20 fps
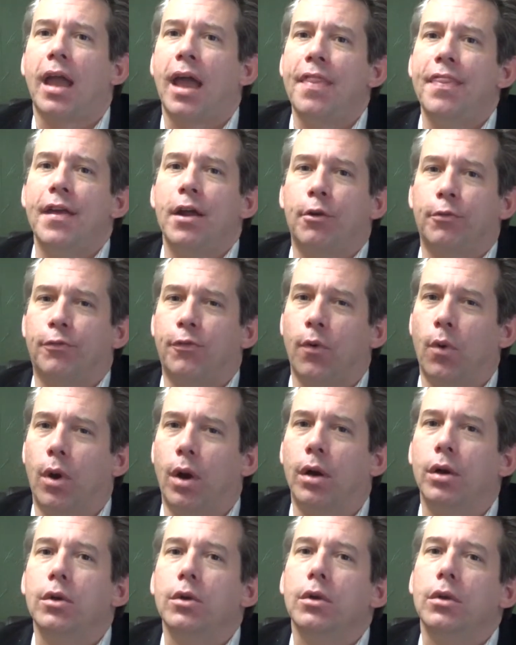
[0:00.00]
And
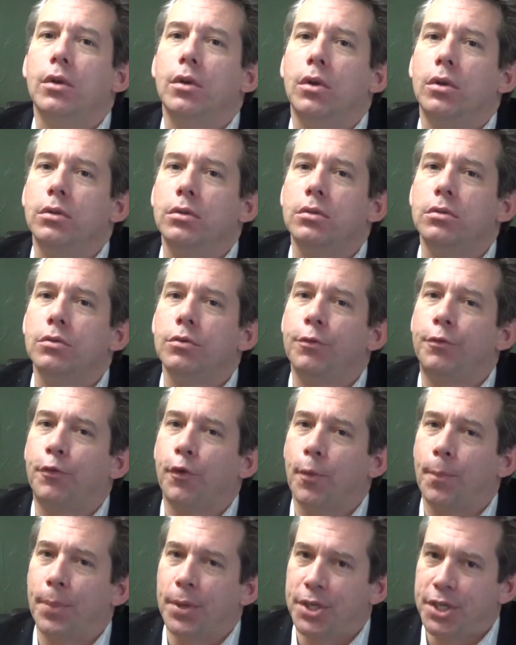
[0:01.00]
therefore,
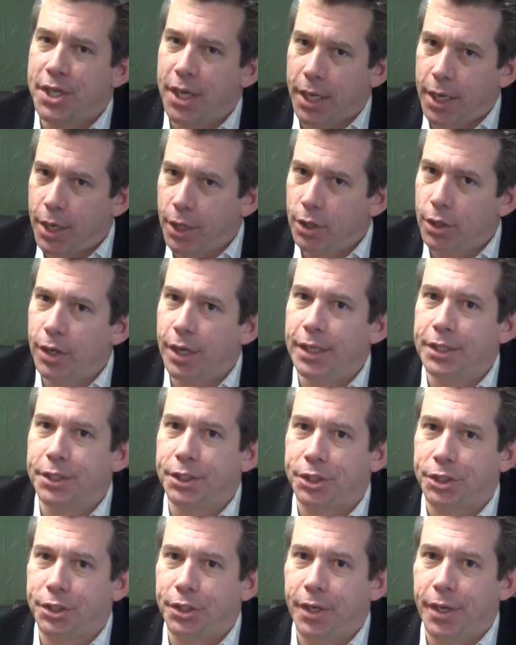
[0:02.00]
for particular
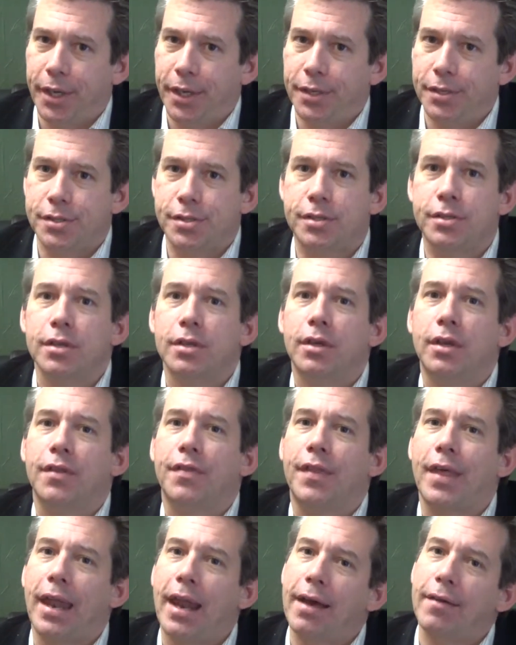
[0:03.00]
industries
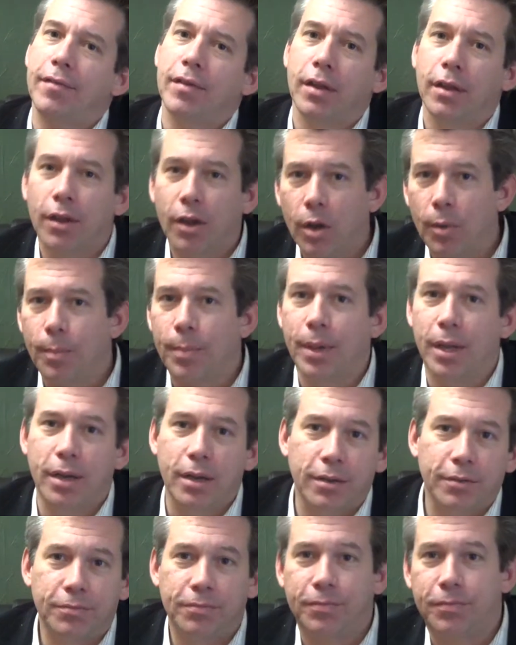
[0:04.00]
that have a little bit
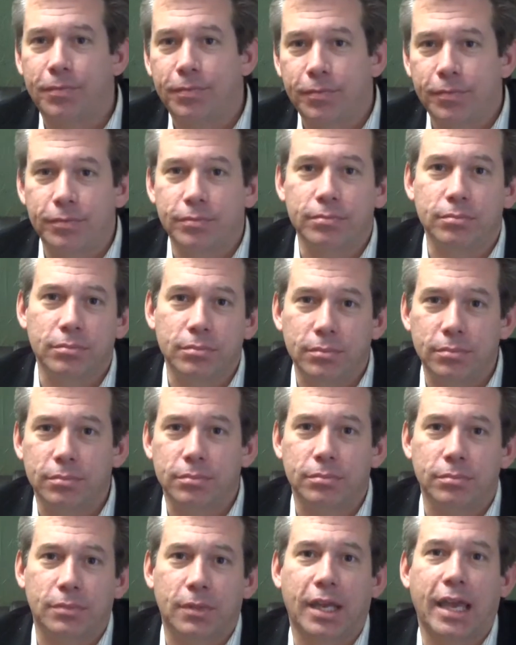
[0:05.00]
of
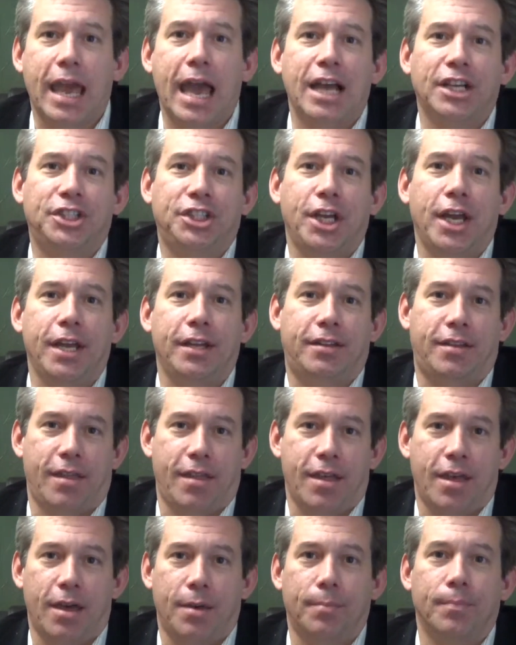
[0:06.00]
cachet to
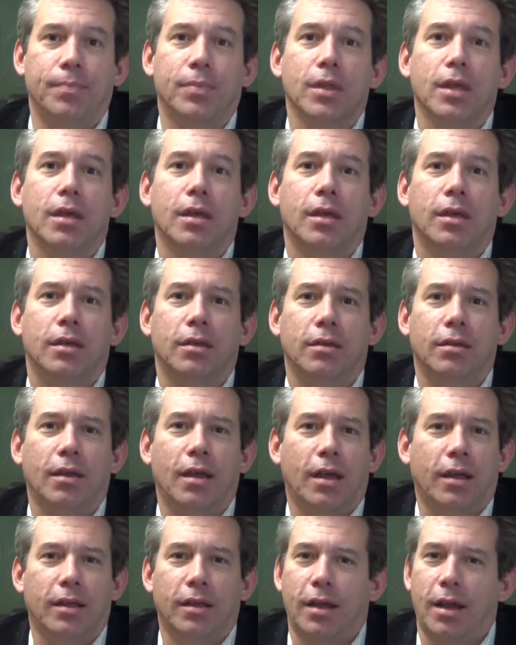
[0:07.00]
them,
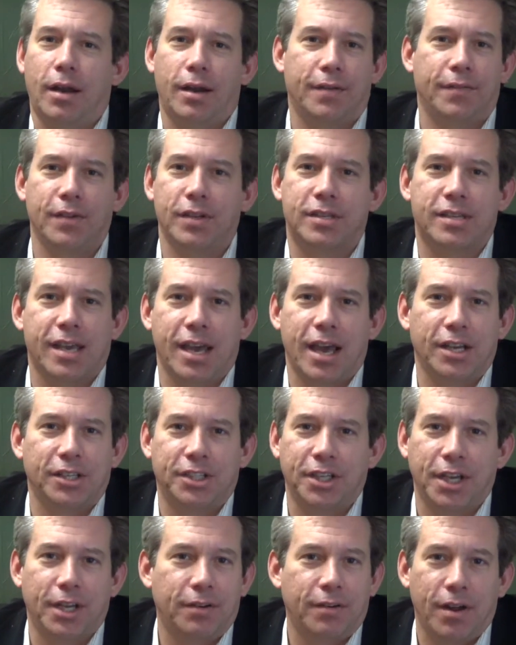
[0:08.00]
I don't even, is
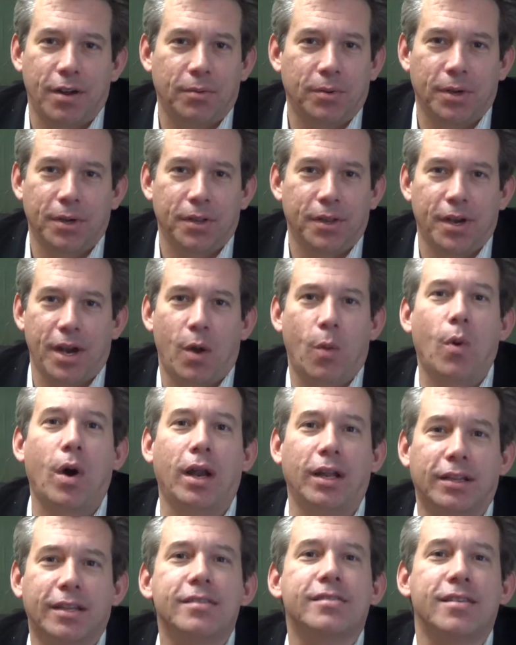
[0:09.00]
cachet the right word there? I
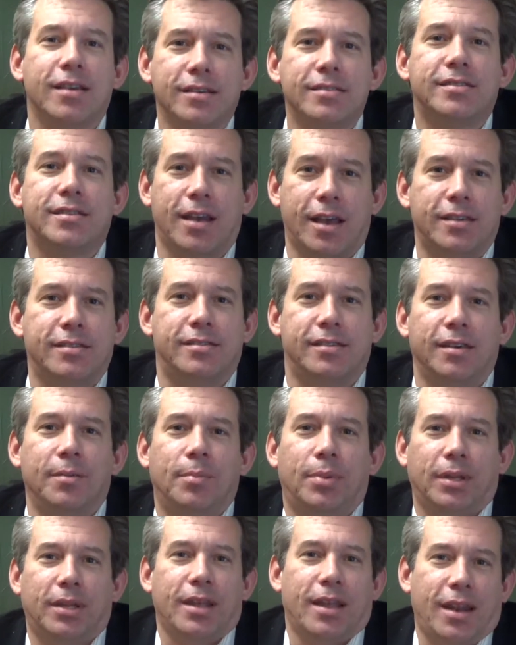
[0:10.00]
wanted to say sexy,
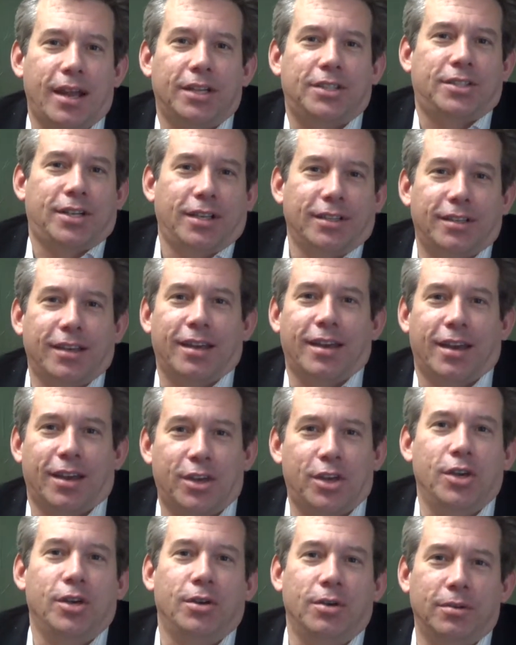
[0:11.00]
but then I tried to get
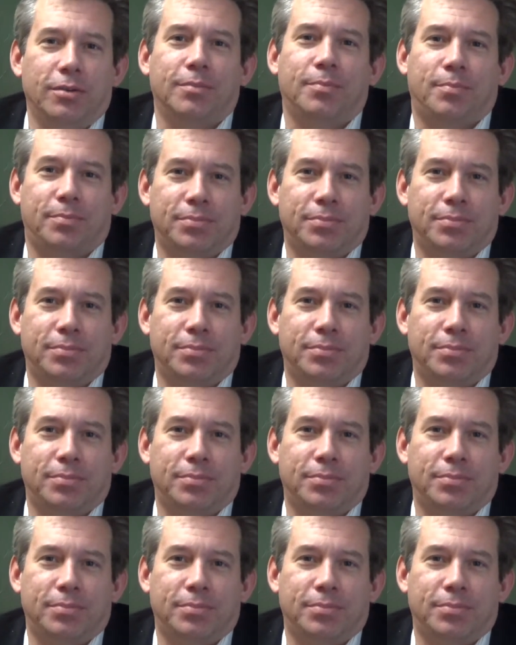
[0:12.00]
cute.